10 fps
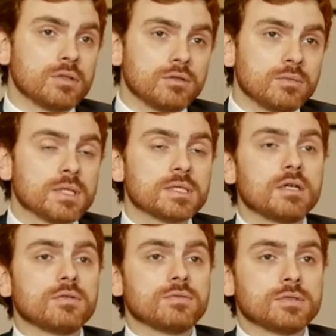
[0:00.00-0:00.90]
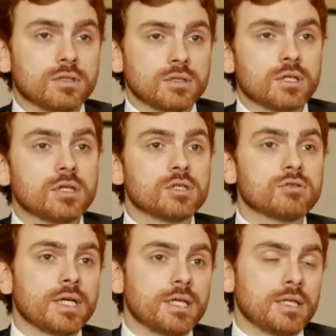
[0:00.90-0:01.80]
included myself, Charlie
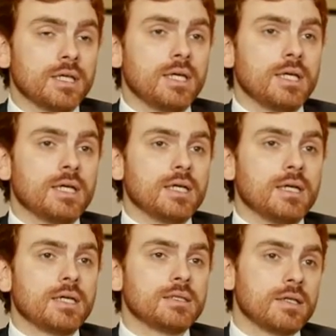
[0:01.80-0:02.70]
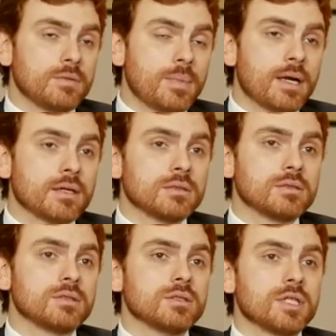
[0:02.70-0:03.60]
Trigg, and David Barrett,
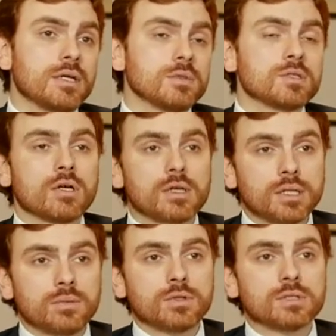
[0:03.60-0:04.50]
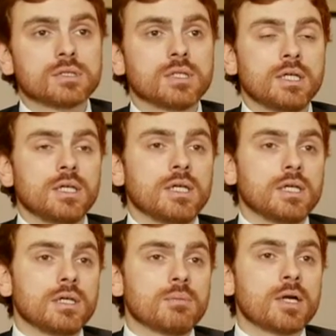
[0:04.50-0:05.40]
the chairman. Charlie was
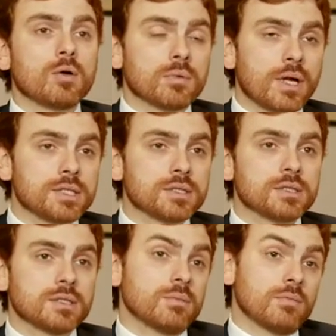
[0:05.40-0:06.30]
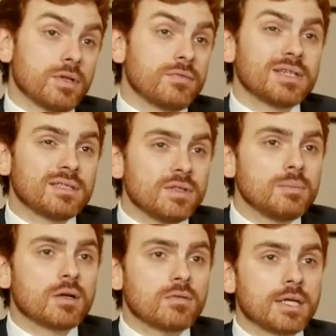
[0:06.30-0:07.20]
my operations and effectively
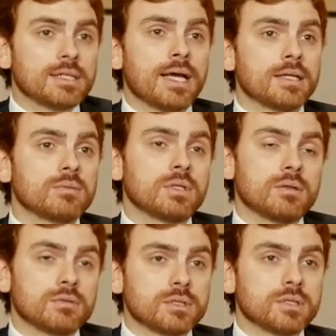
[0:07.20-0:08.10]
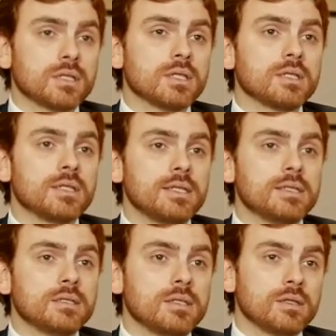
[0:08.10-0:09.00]
my right hand when I was
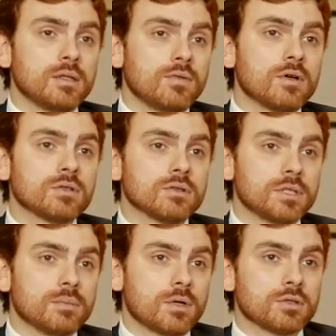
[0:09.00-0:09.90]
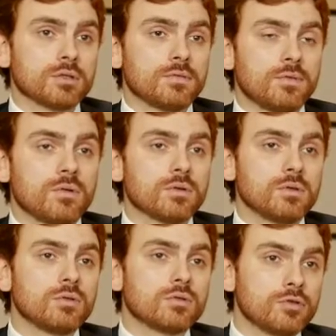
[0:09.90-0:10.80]
leading the Lafarge-Holcim merger for
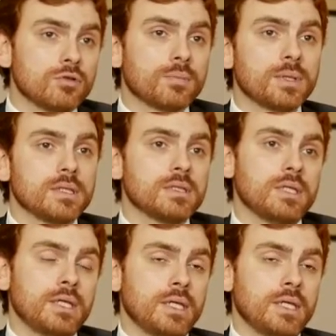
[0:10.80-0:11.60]
the Northern European